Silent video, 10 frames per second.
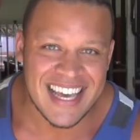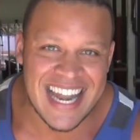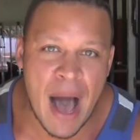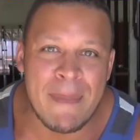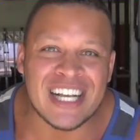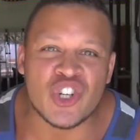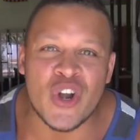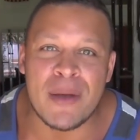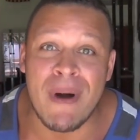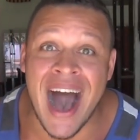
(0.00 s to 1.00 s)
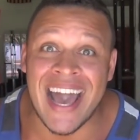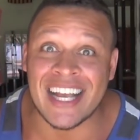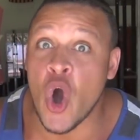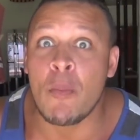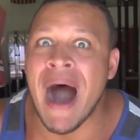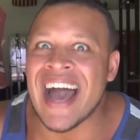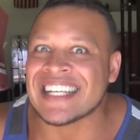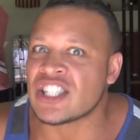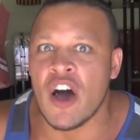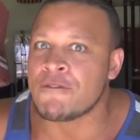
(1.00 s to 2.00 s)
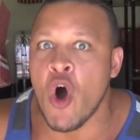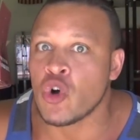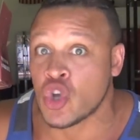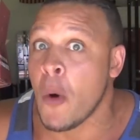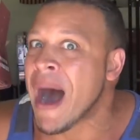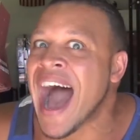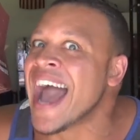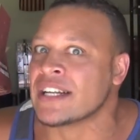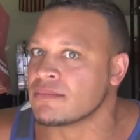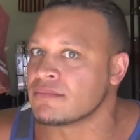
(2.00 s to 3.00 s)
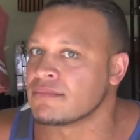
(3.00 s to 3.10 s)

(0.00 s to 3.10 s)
And I'll make sure they buy it. Go buy this stuff, folks. Go buy it.